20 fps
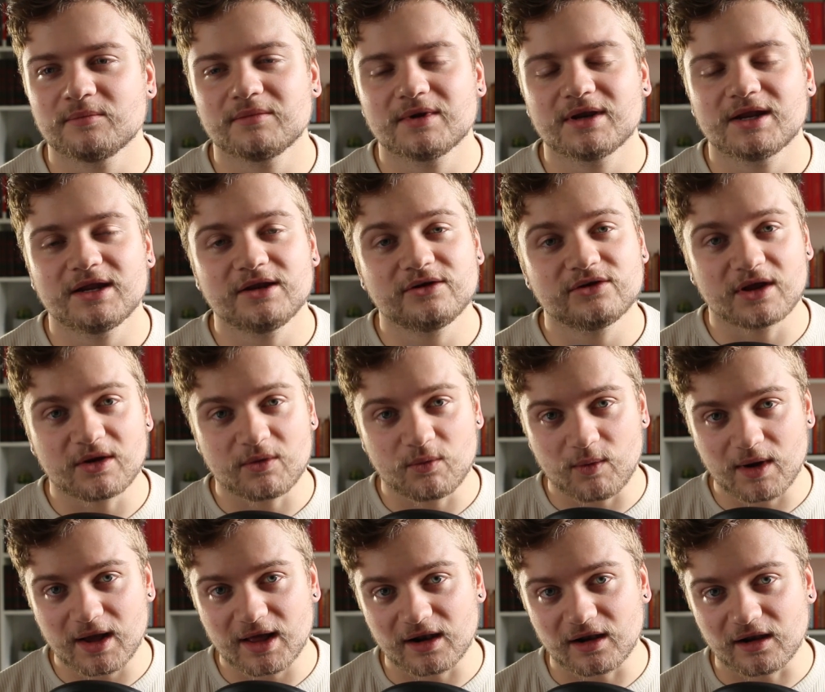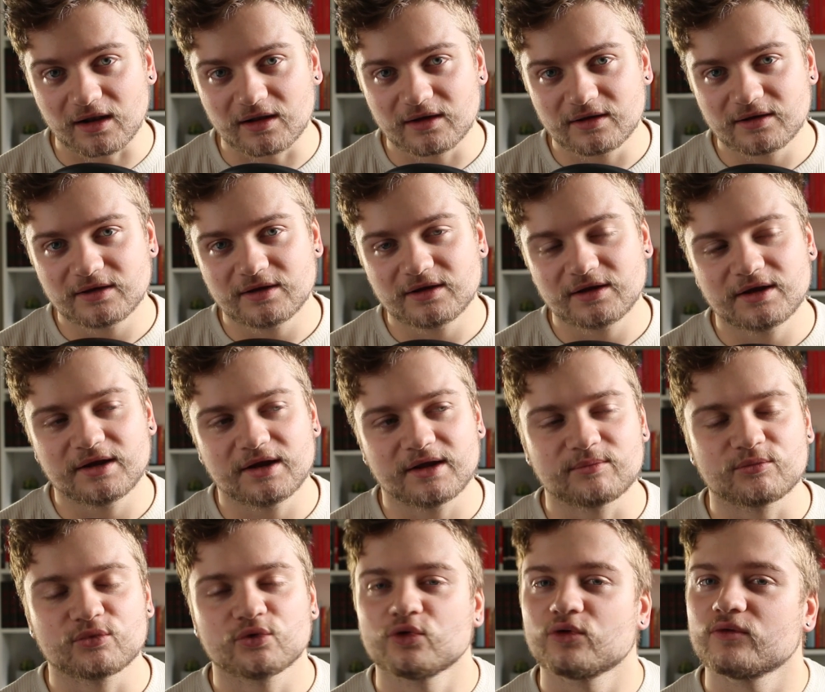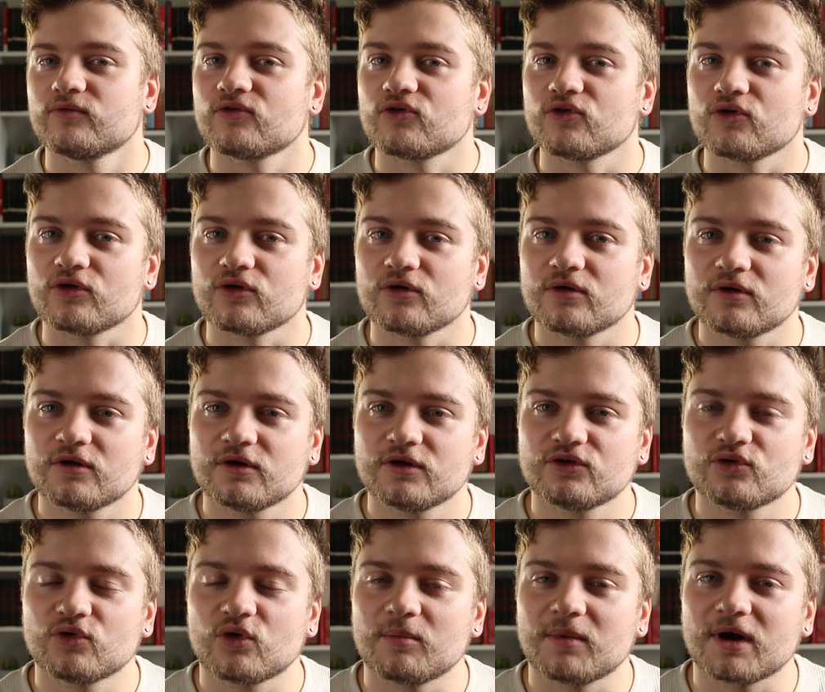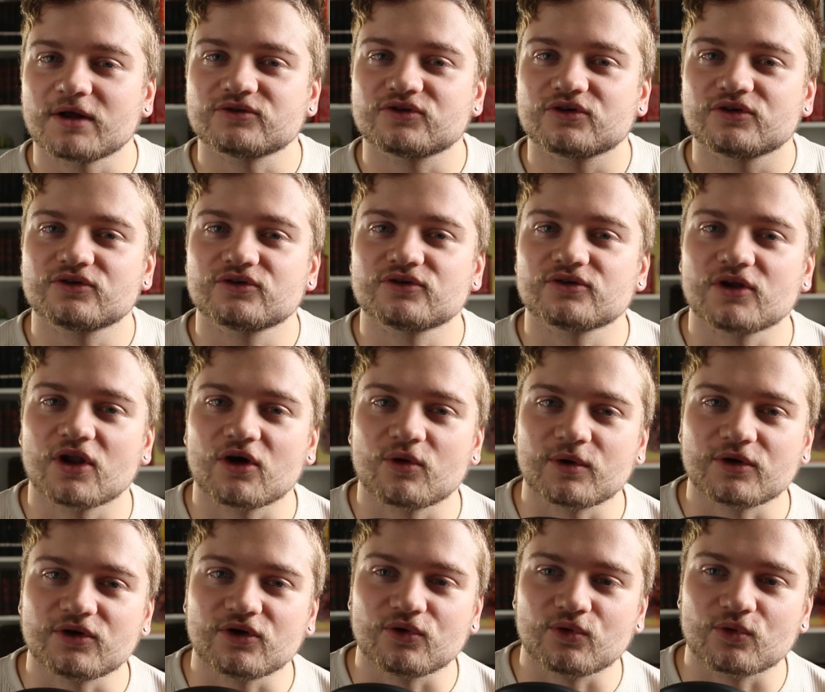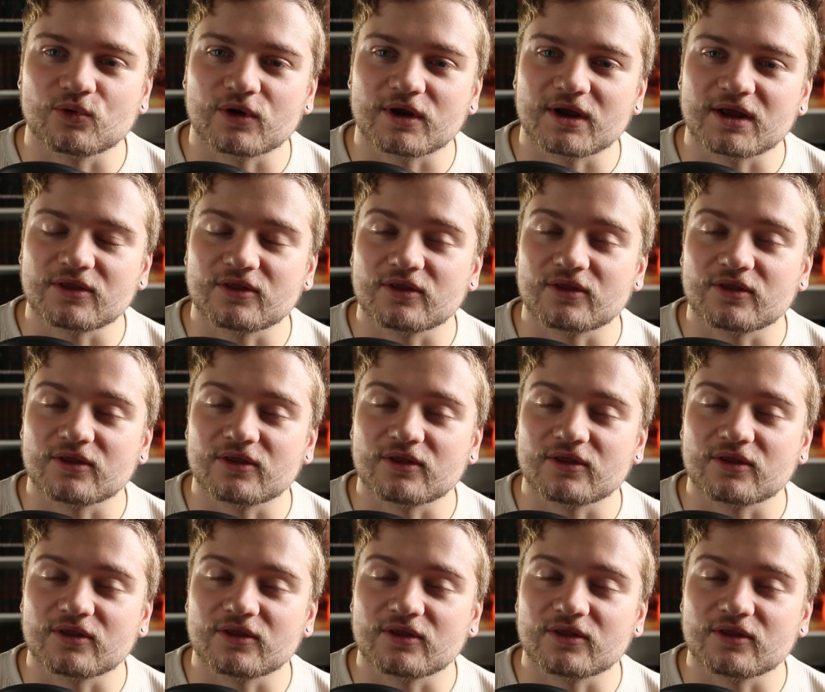but eating well improves you to a much slower degree.